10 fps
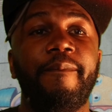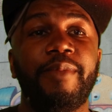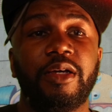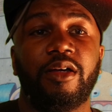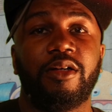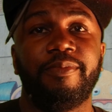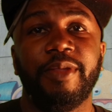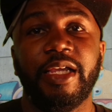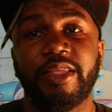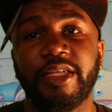
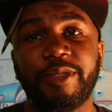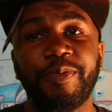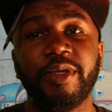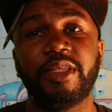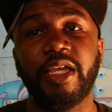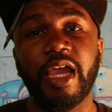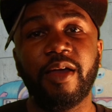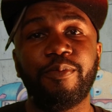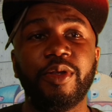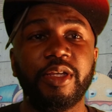But these speakers, they
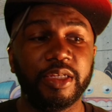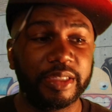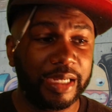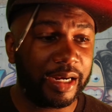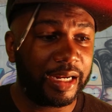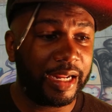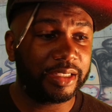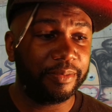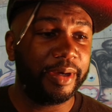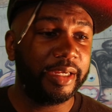have pretty good sound. I
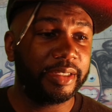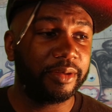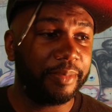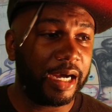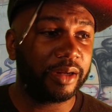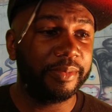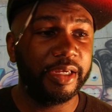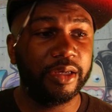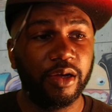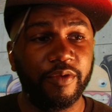like the bass, the bottom
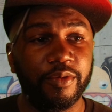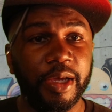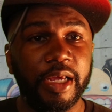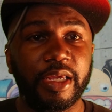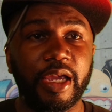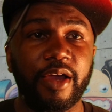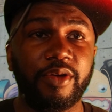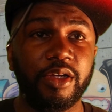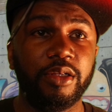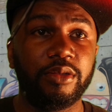end of them. They
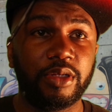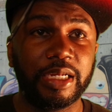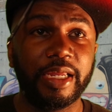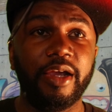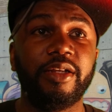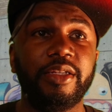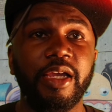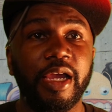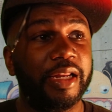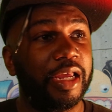have good clarity.